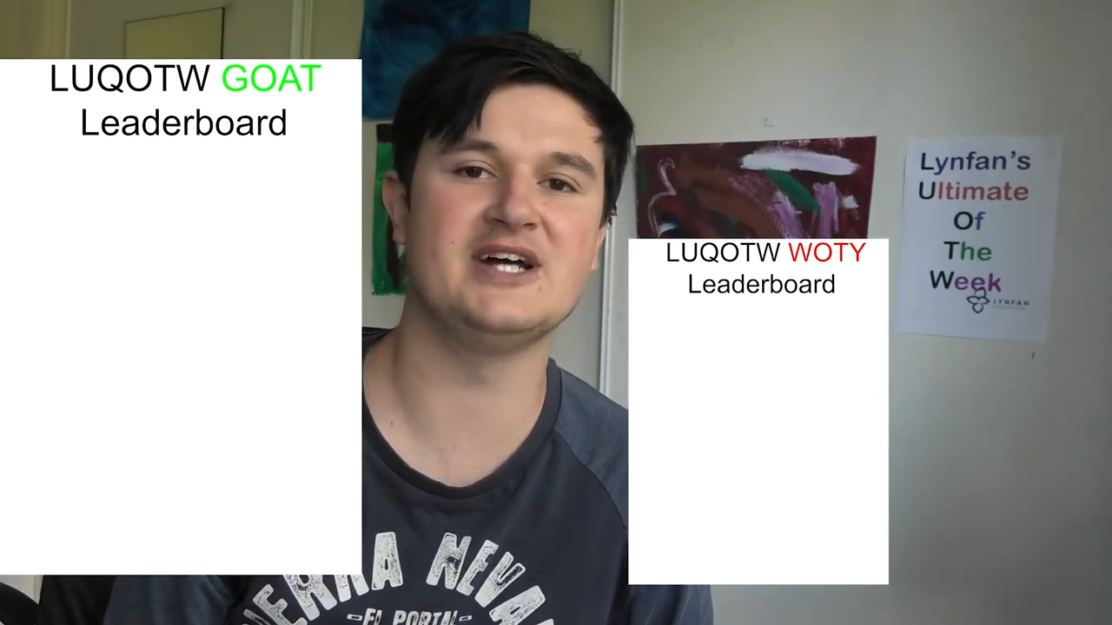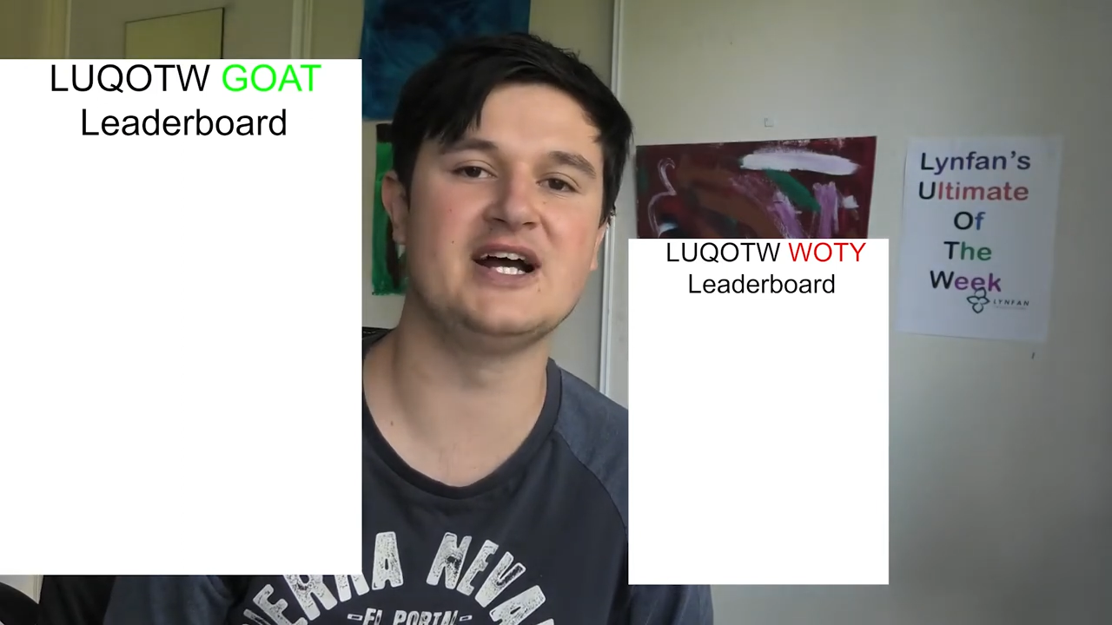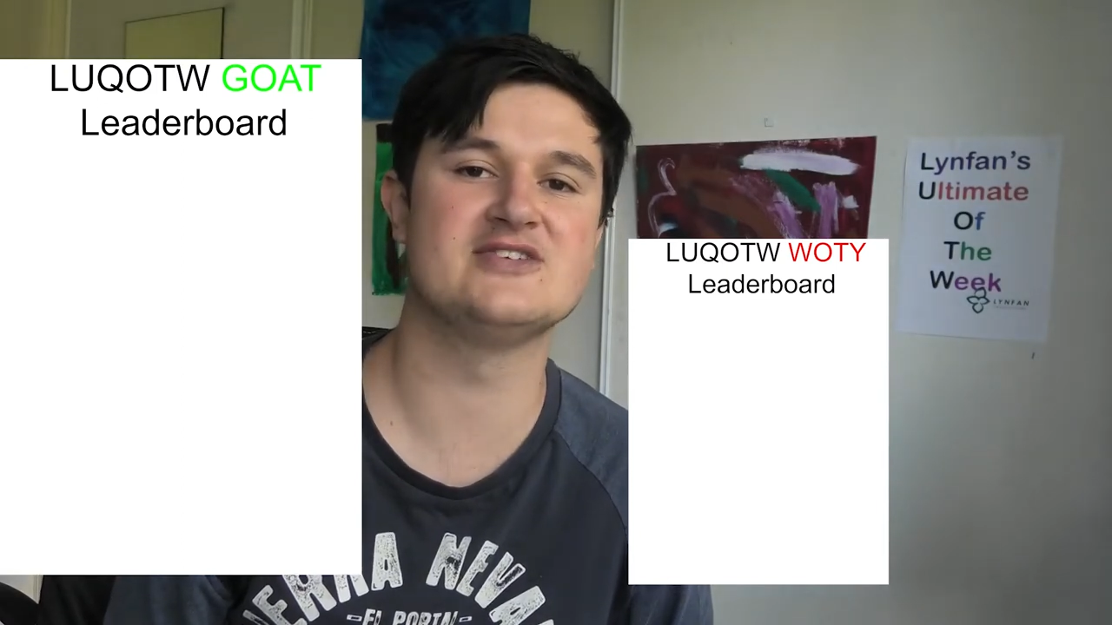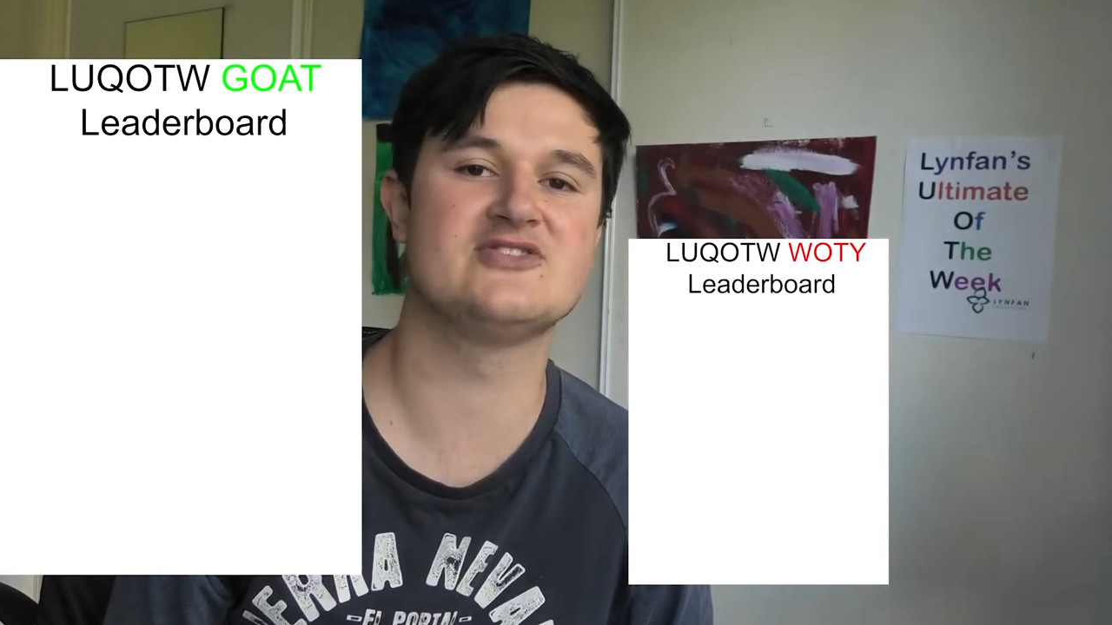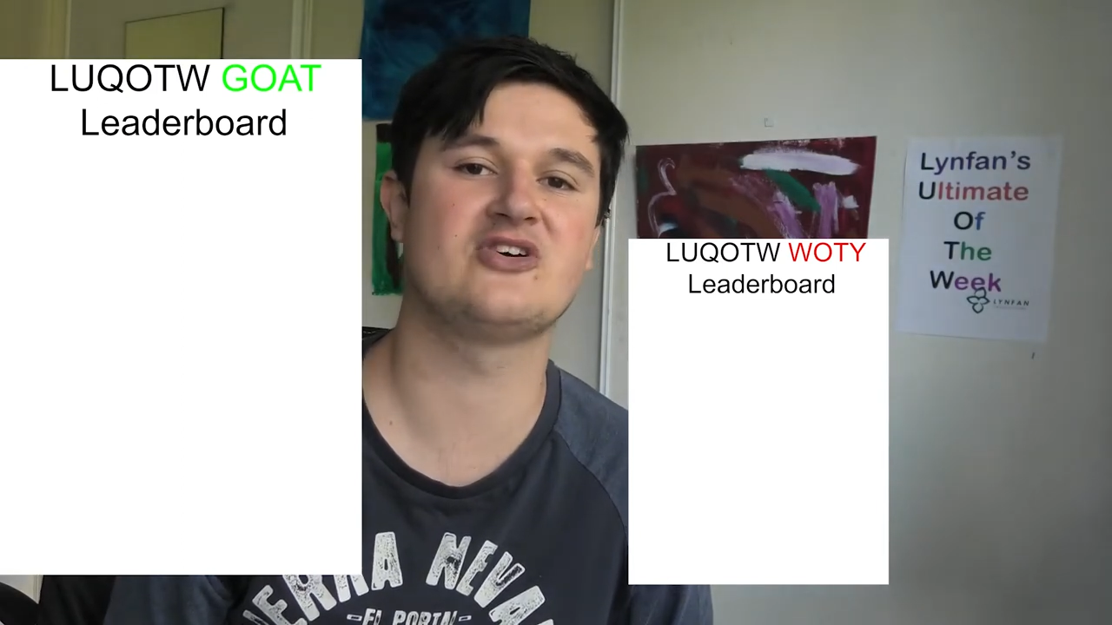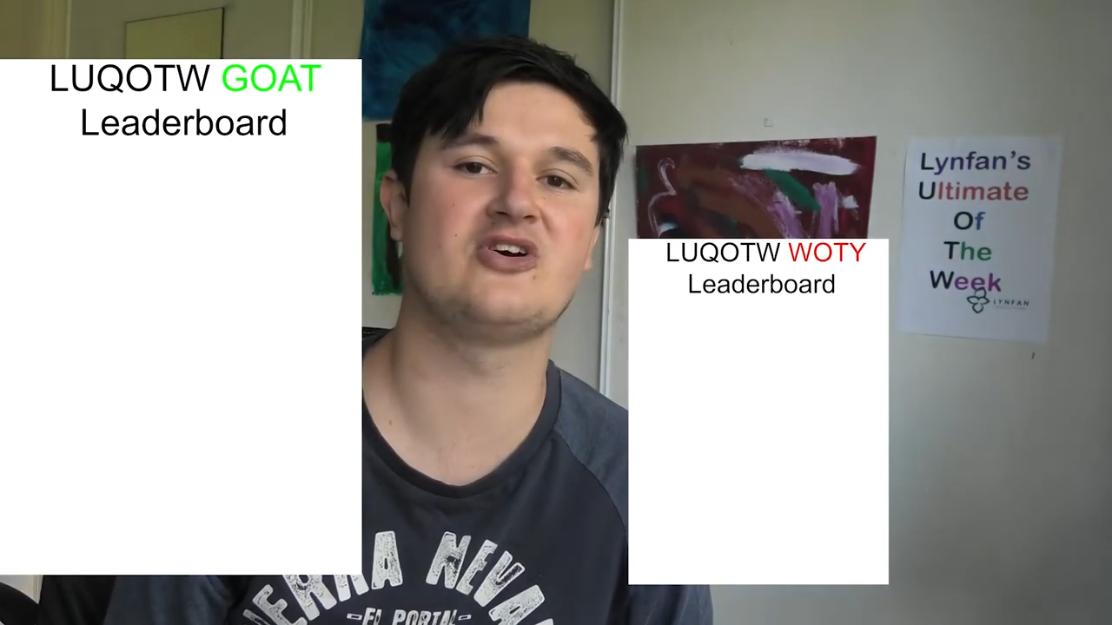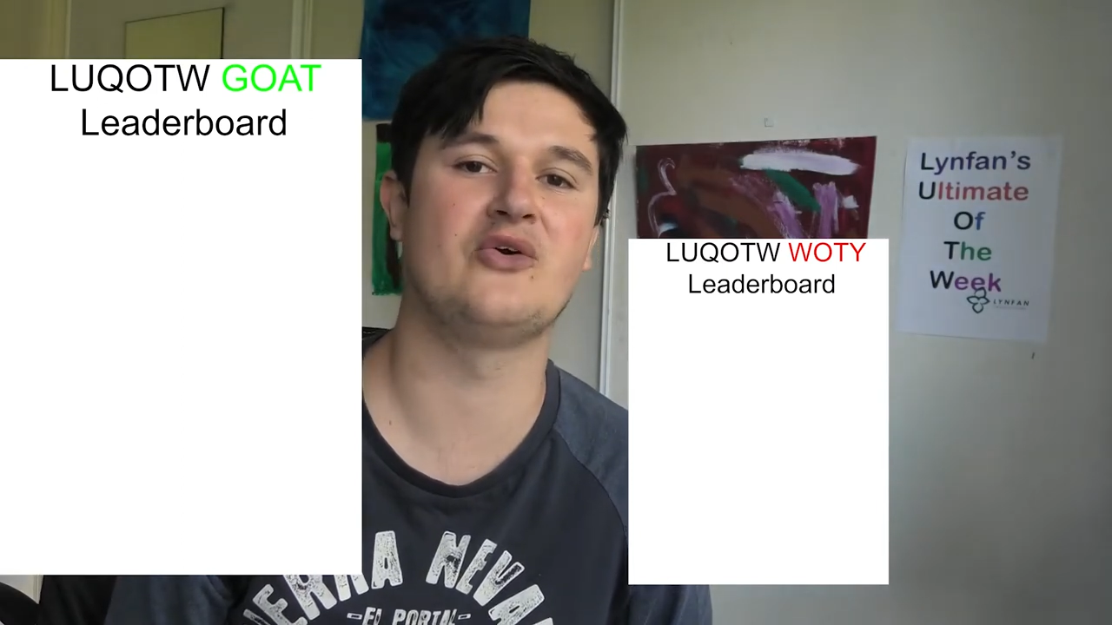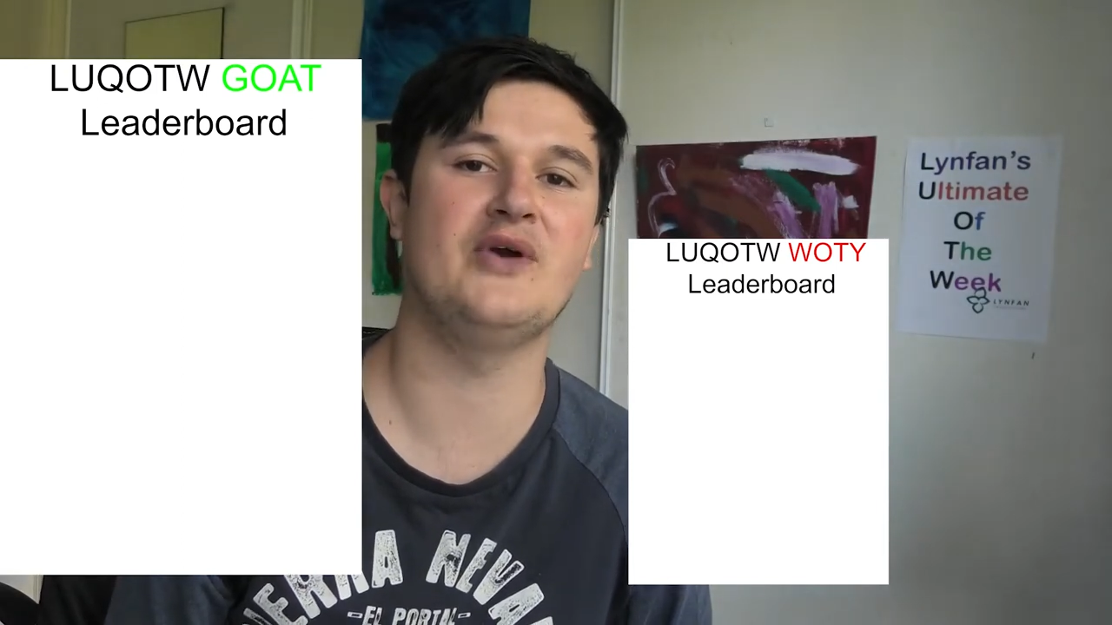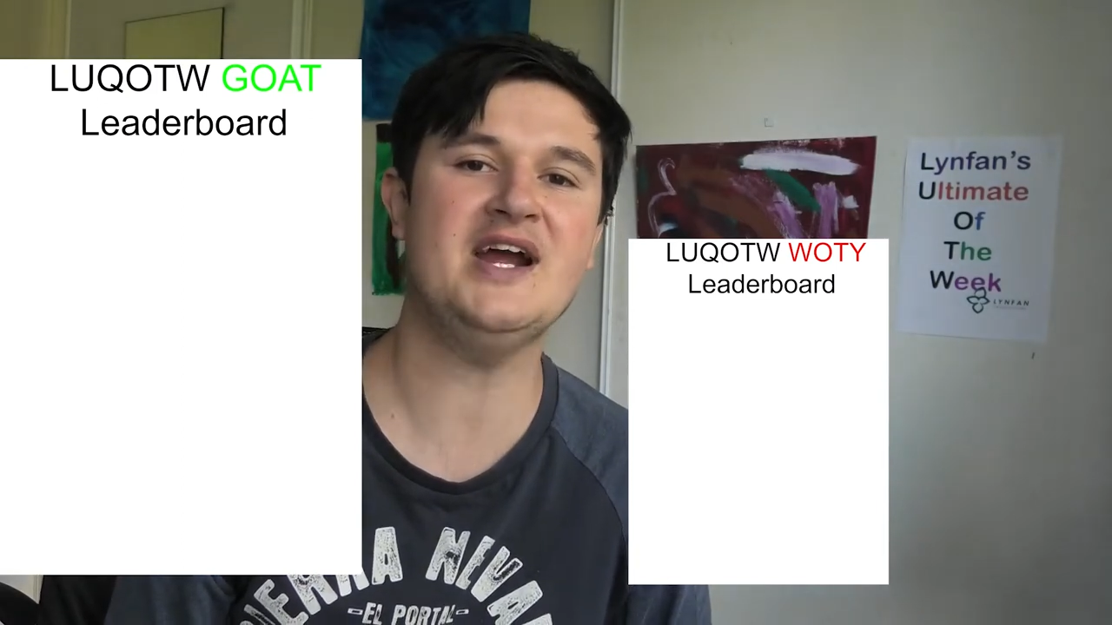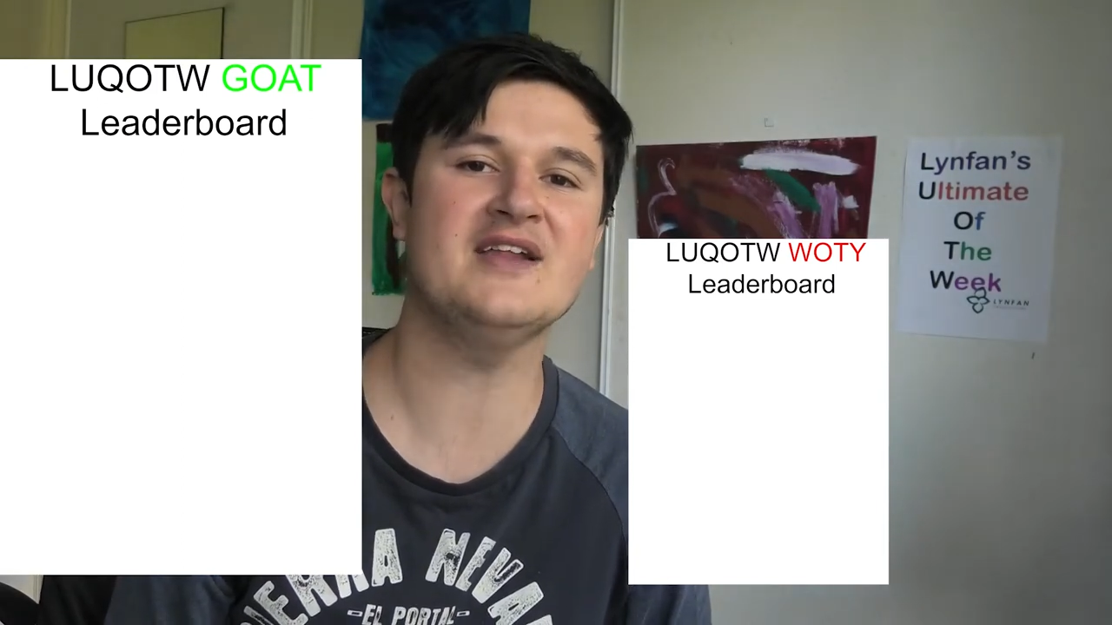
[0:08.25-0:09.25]
to answer
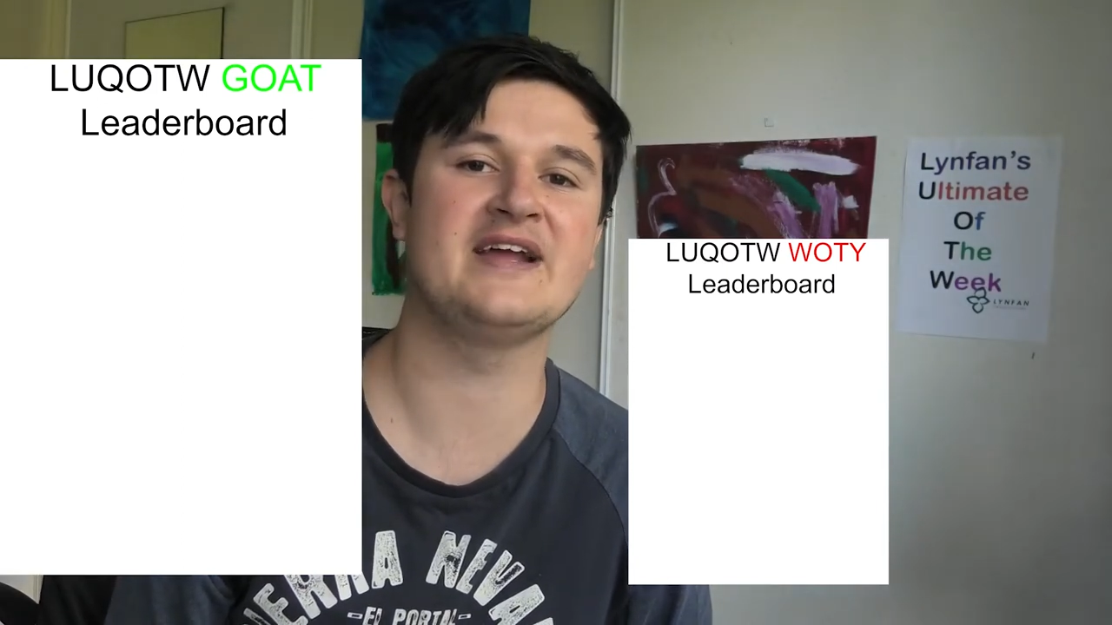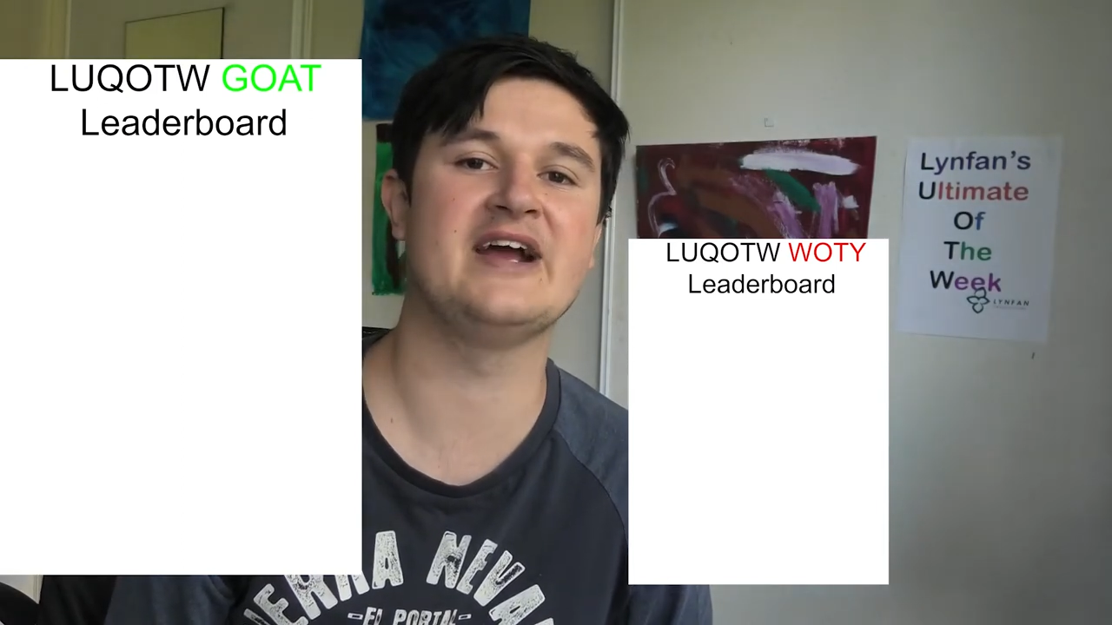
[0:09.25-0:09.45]
correctly